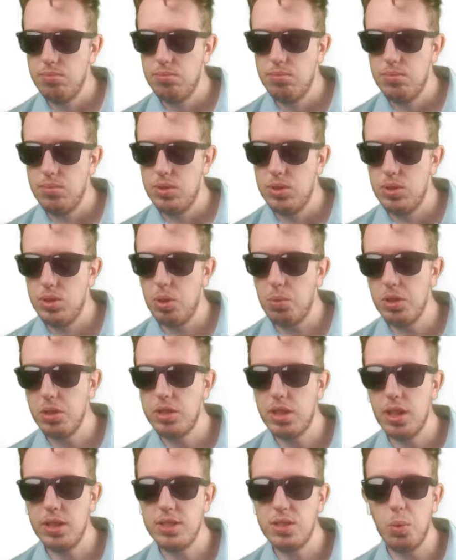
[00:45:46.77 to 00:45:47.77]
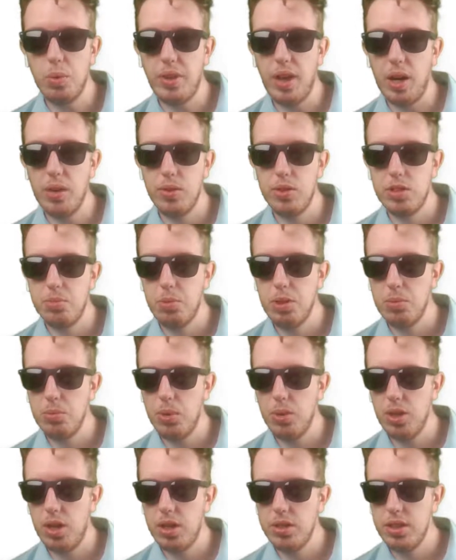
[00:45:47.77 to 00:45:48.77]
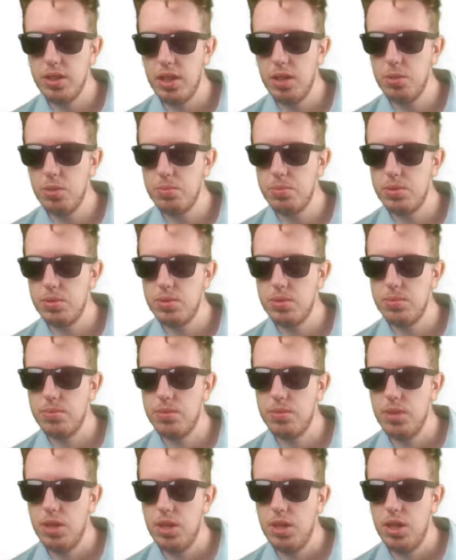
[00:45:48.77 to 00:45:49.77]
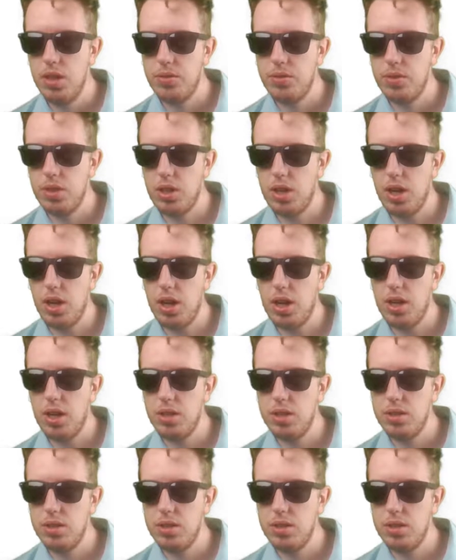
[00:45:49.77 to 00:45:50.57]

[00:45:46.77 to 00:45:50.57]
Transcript: So I'm gonna test it without the speed mode on yet. Oops, forgot.